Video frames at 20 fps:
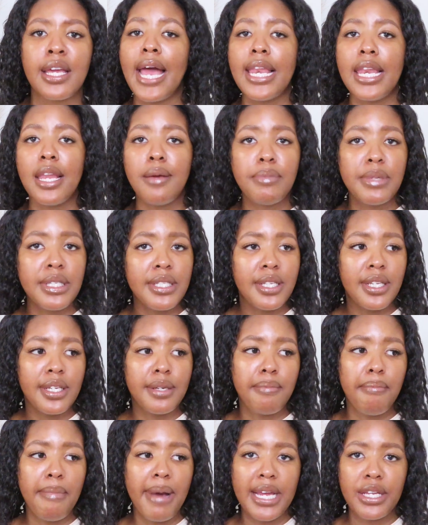I
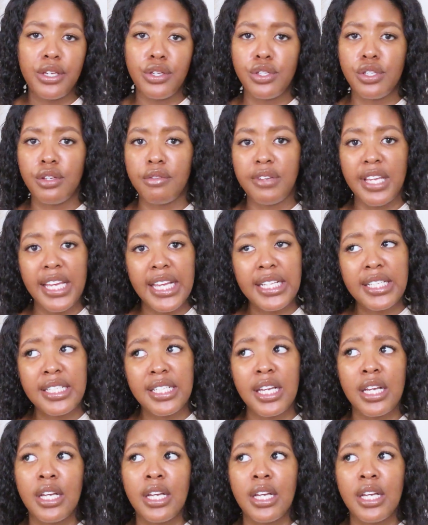limited my use of heat.